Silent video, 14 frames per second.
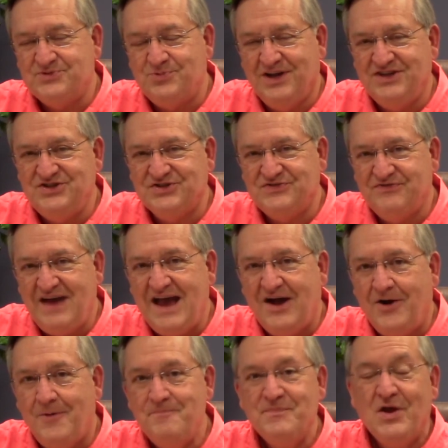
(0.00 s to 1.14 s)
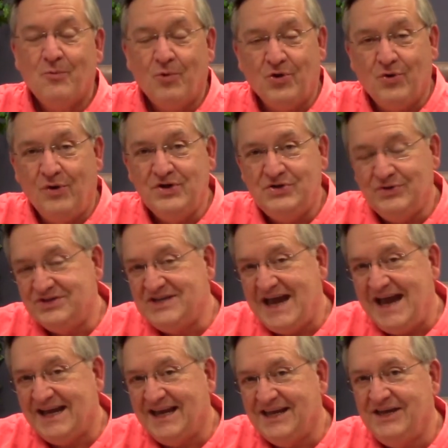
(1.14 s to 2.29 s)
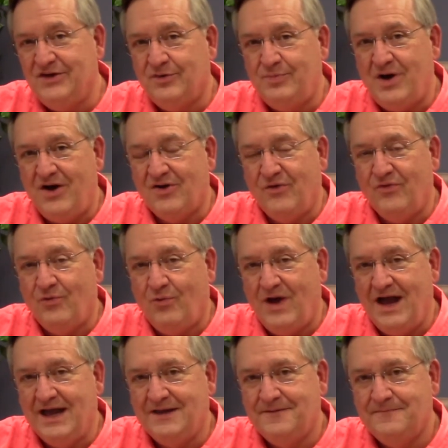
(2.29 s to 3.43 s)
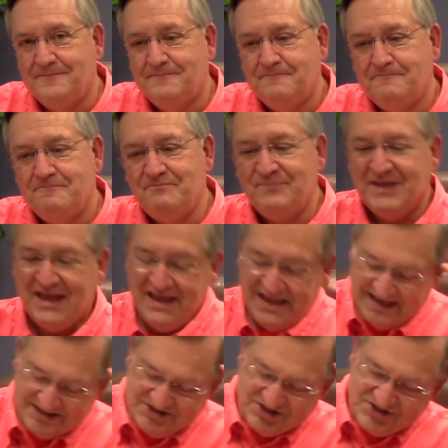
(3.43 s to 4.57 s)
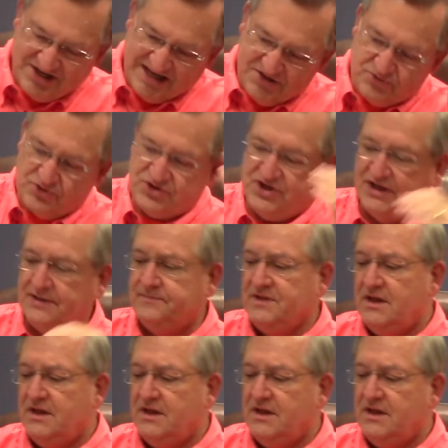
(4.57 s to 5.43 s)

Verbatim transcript: religious vow were going to attack and kill Paul on the way. It's just interesting